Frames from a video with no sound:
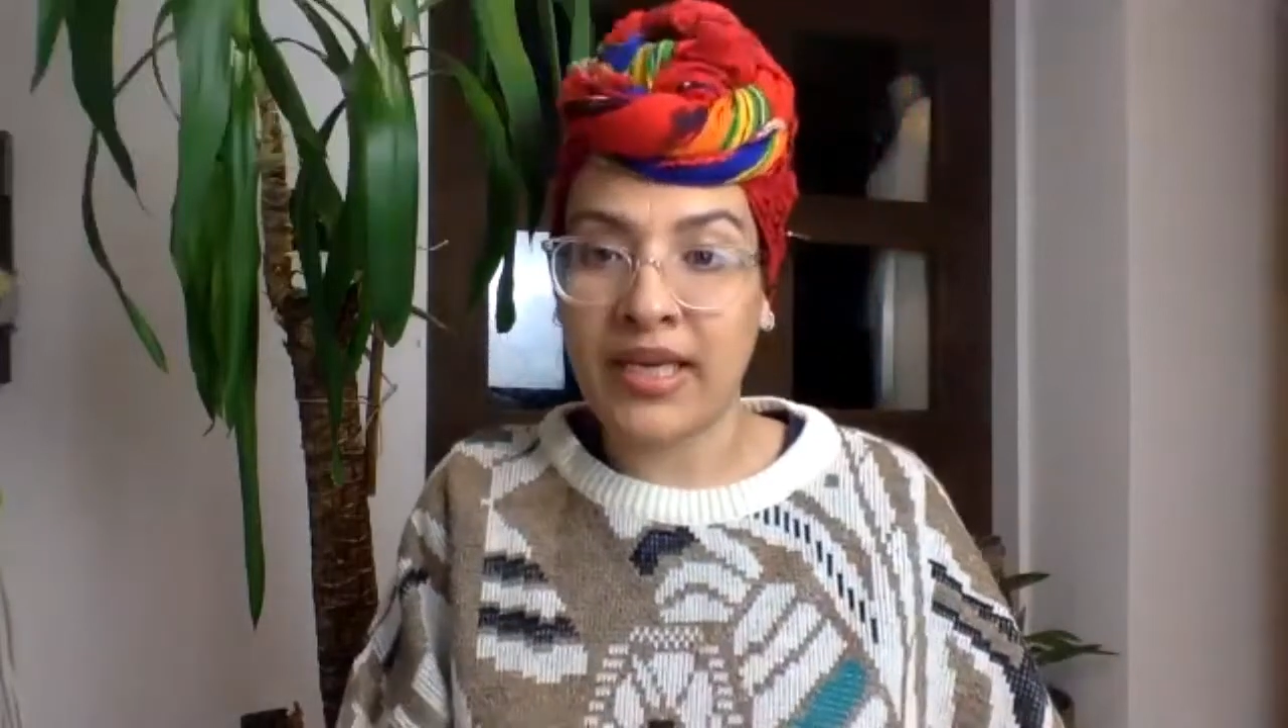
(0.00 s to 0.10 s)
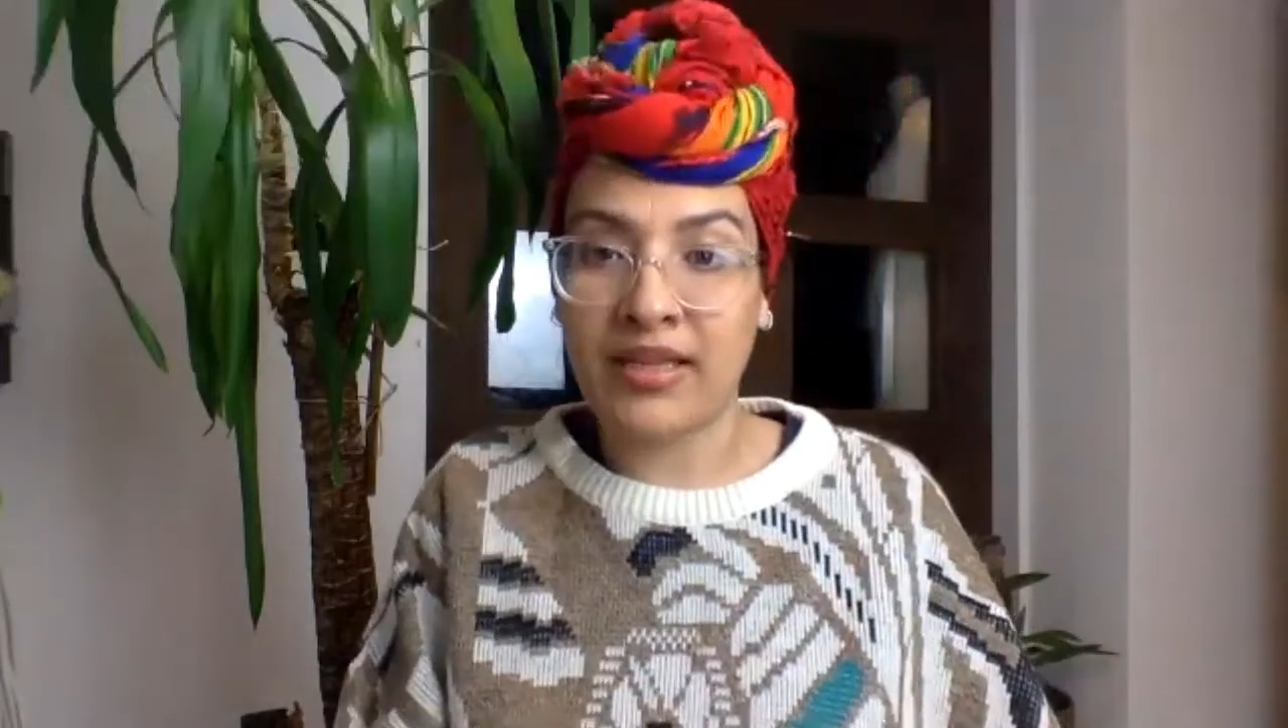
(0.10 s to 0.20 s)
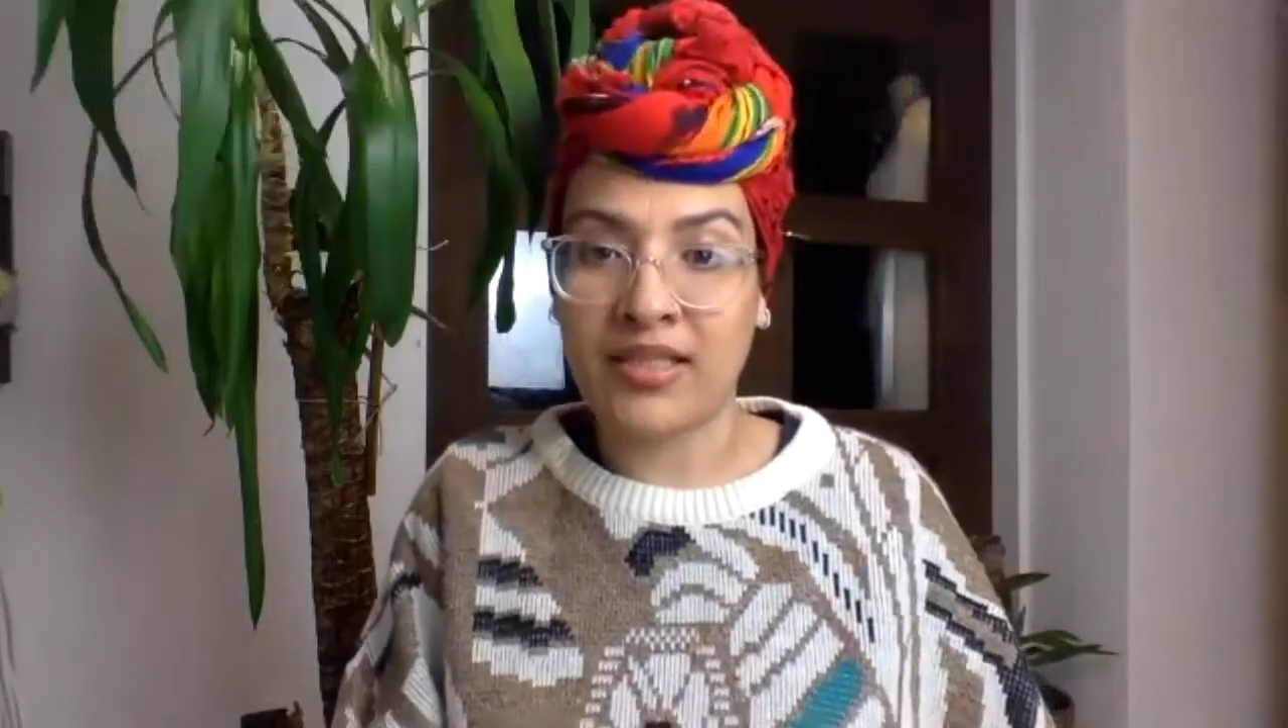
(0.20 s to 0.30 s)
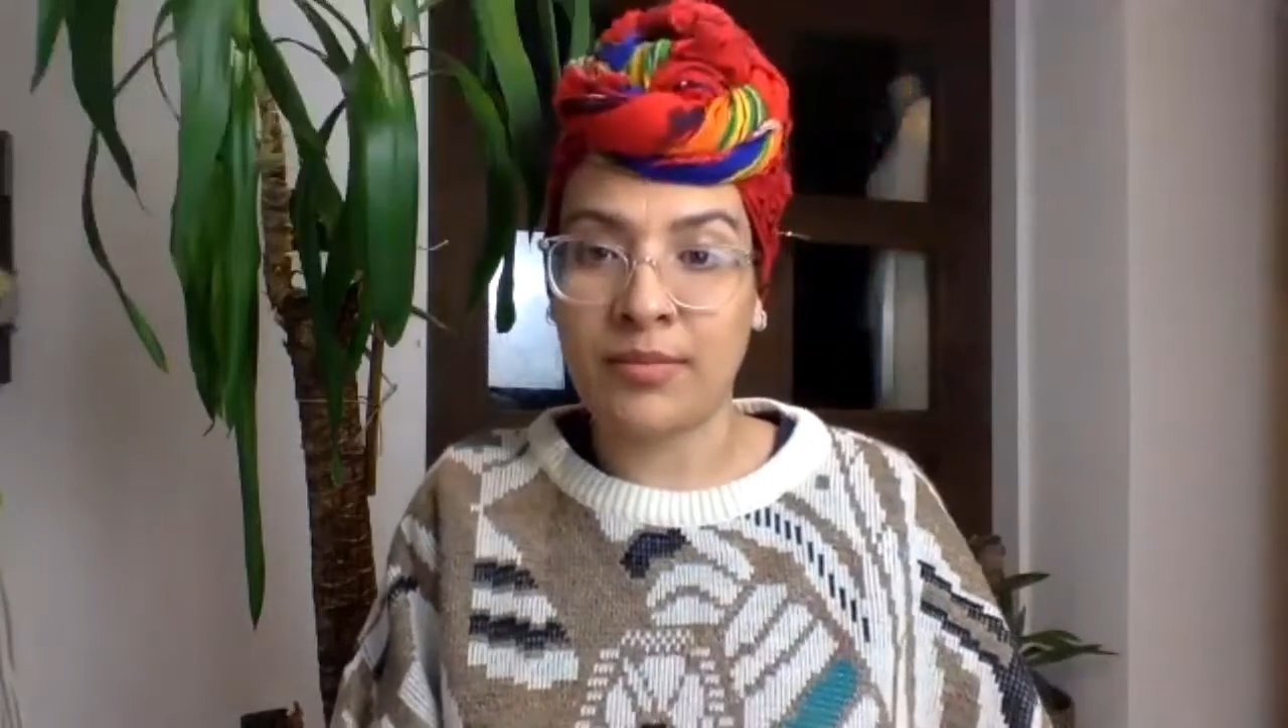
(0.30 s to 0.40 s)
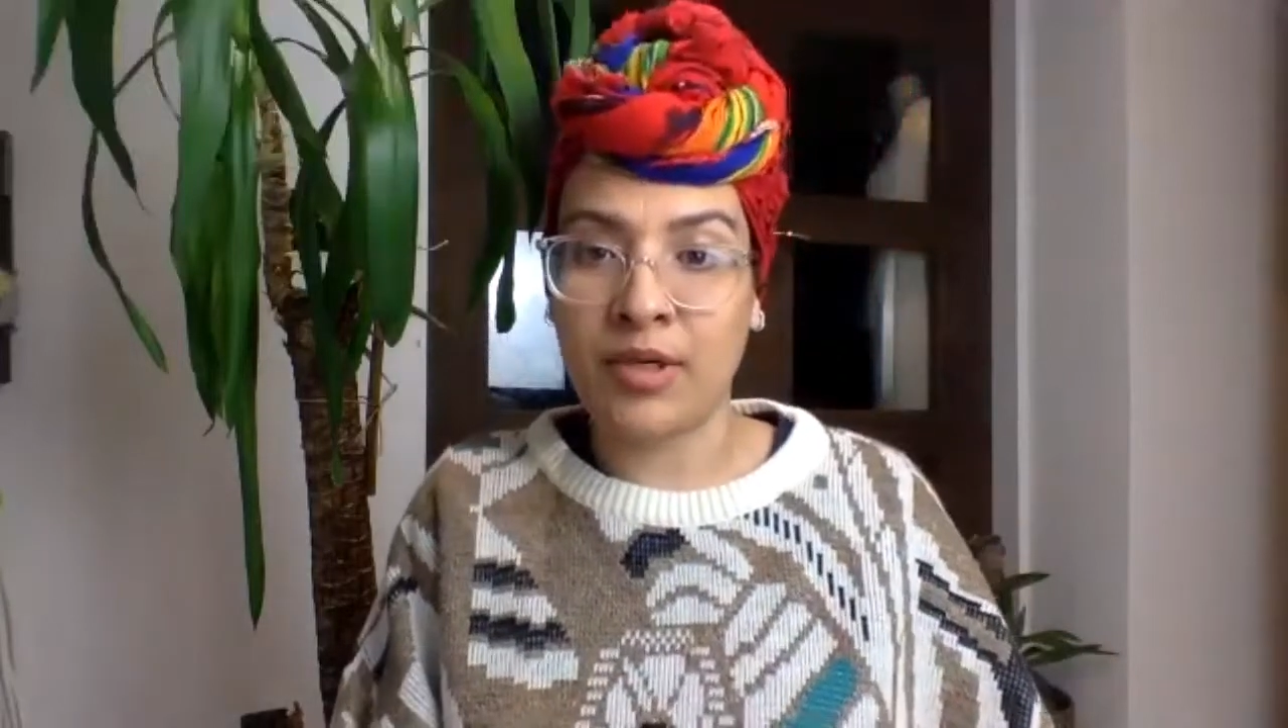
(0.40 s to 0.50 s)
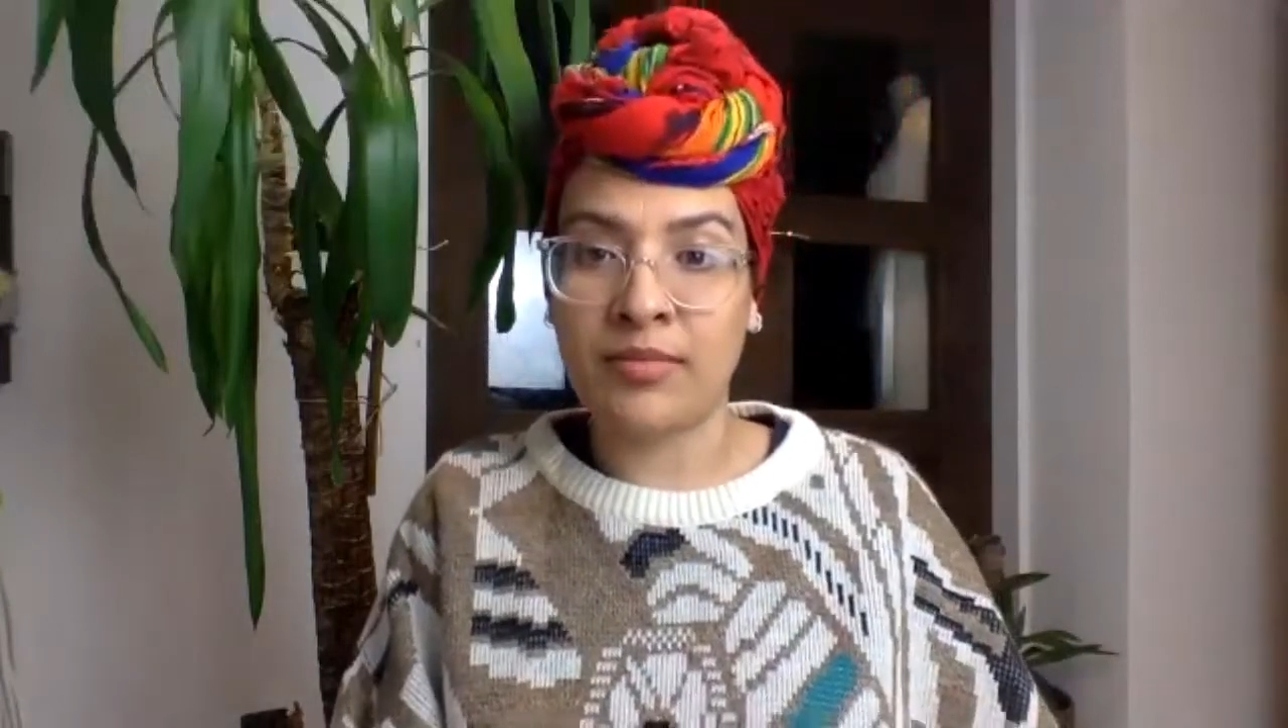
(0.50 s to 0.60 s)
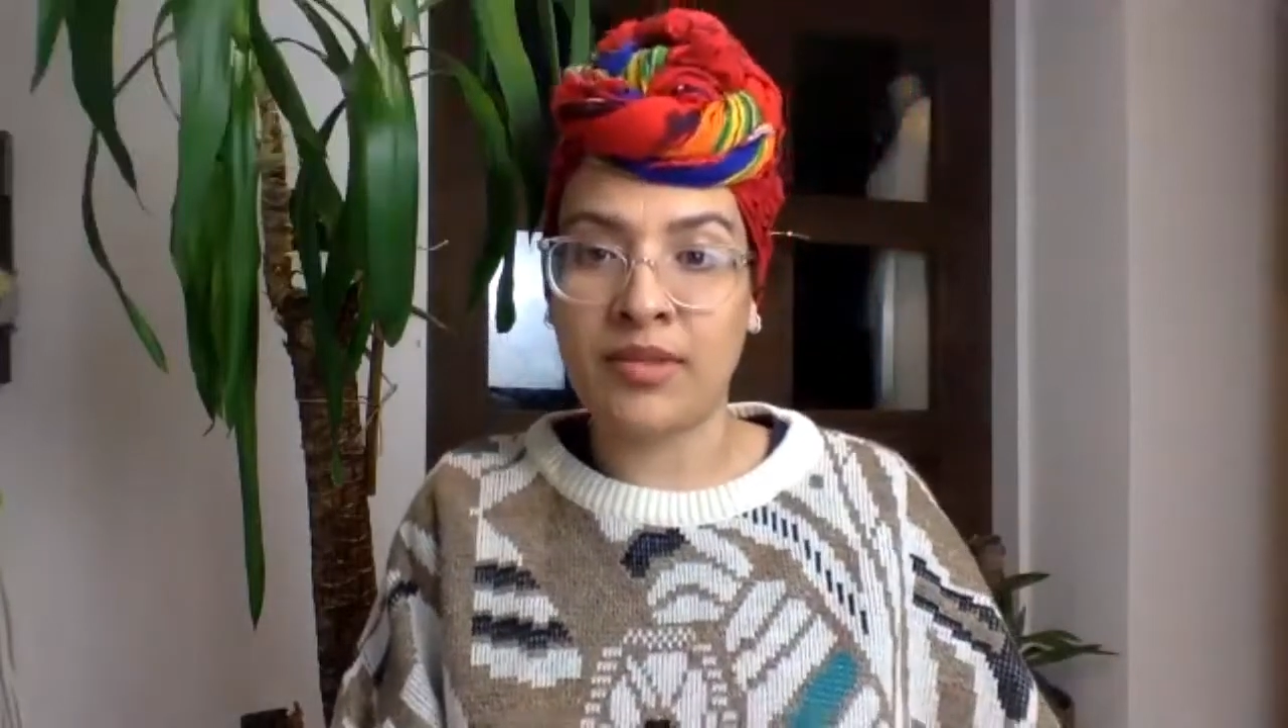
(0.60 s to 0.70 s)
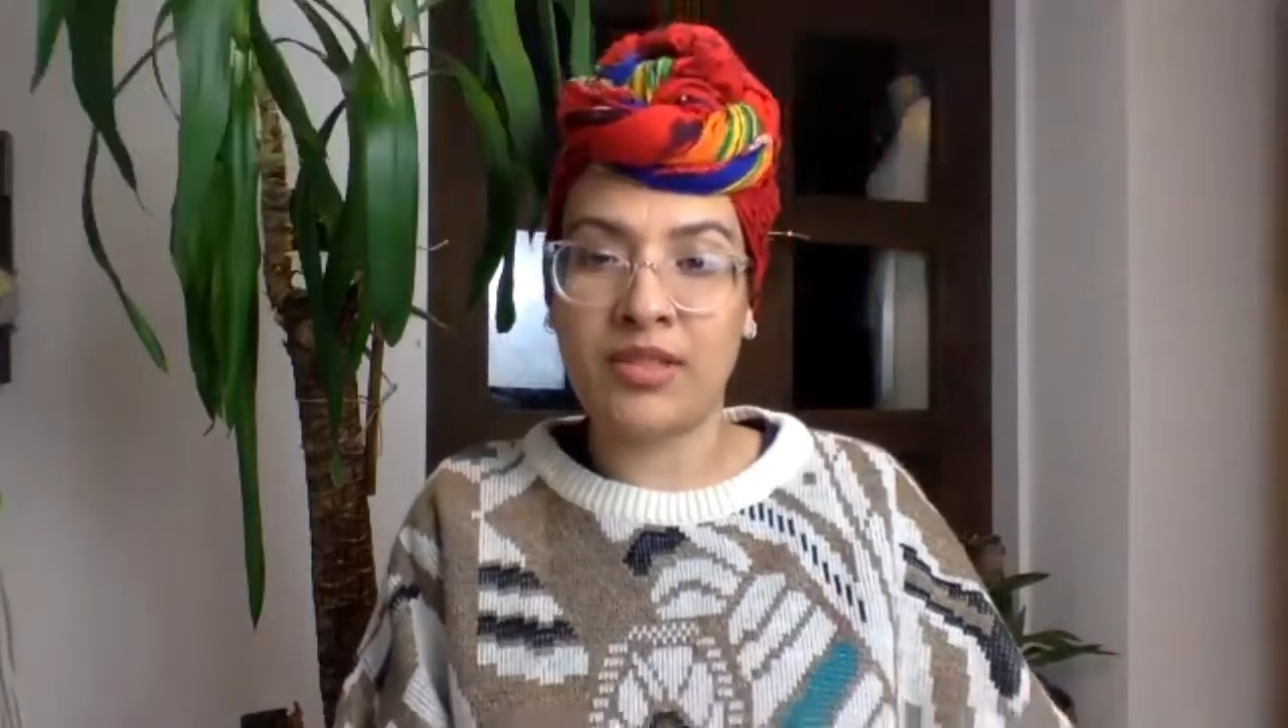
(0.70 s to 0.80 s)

this moment,